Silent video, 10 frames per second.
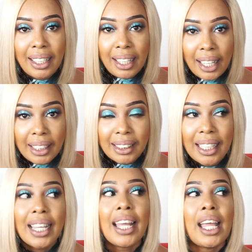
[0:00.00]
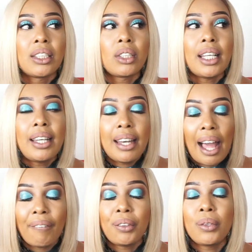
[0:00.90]
in it, it's not
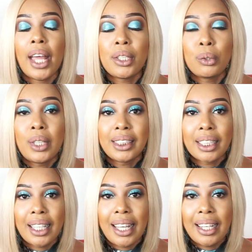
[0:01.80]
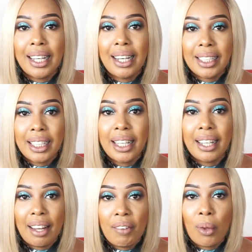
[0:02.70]
enough to get you to the skin
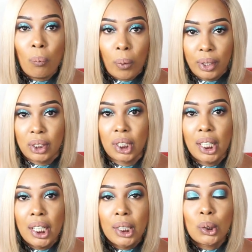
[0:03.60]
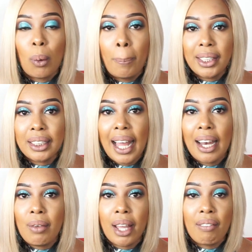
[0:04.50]
lightening level you want. So
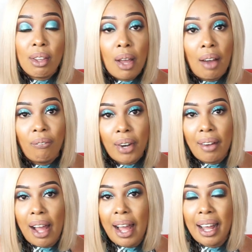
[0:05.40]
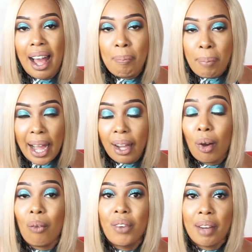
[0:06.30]
basically, we are giving you a
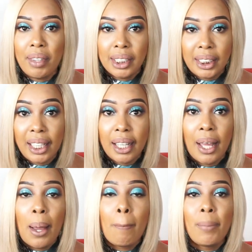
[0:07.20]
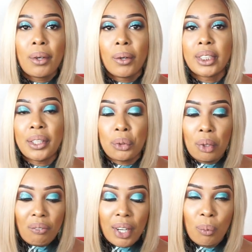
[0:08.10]
pack of vitamin C, because as you
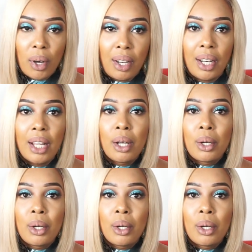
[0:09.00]
know very well,